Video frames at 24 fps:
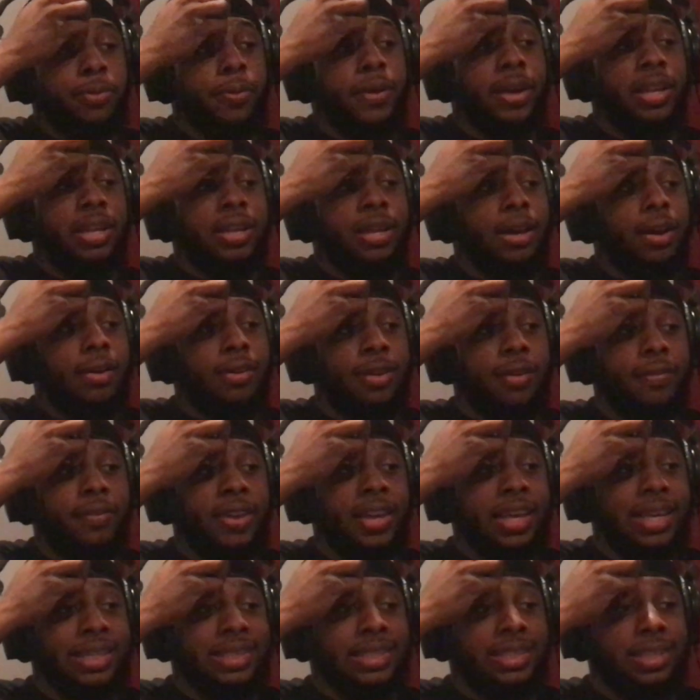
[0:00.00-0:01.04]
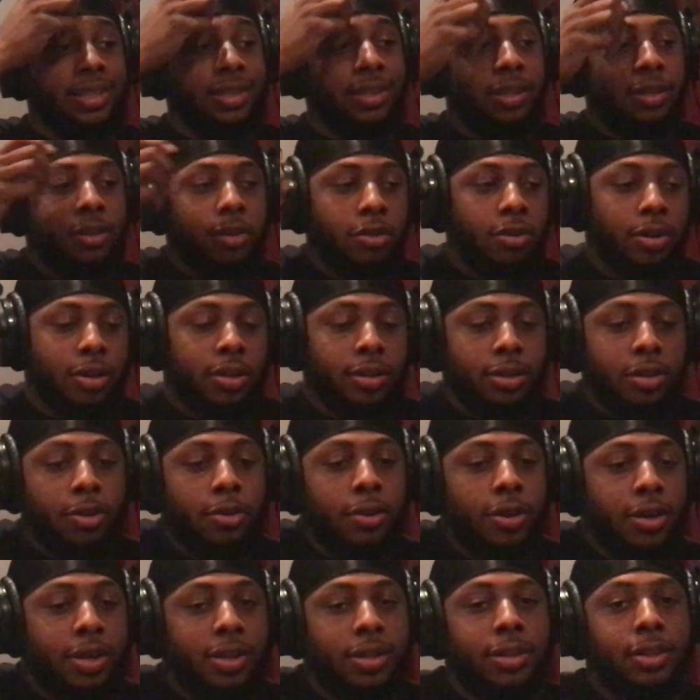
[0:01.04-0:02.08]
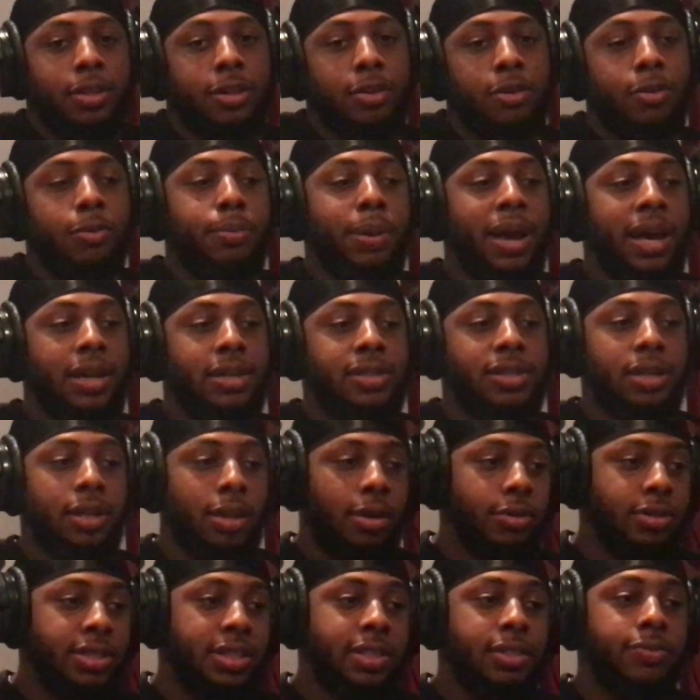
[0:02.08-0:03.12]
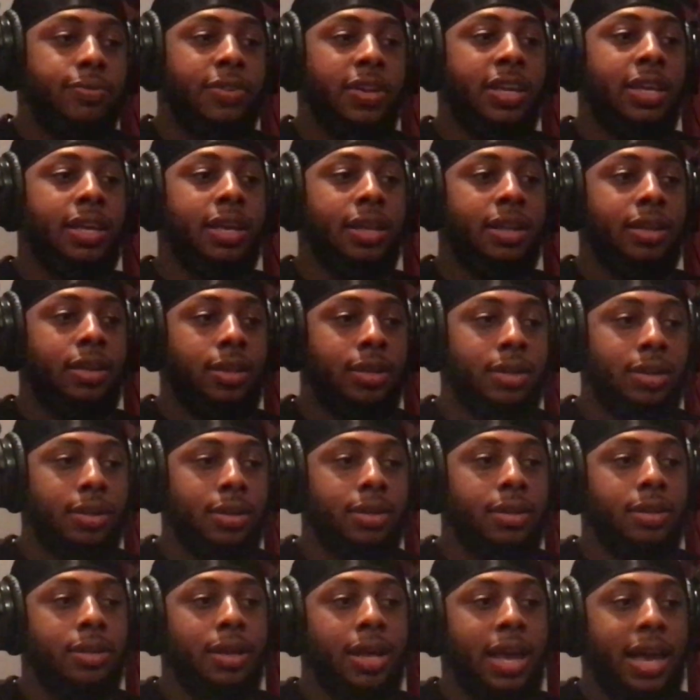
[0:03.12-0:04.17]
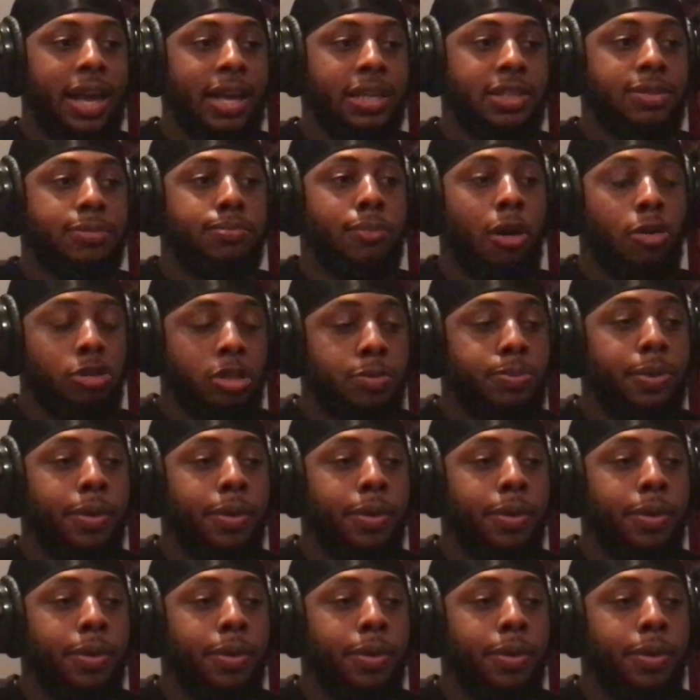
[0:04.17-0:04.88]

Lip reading: really on the vegan shit, you about as close as vegan as most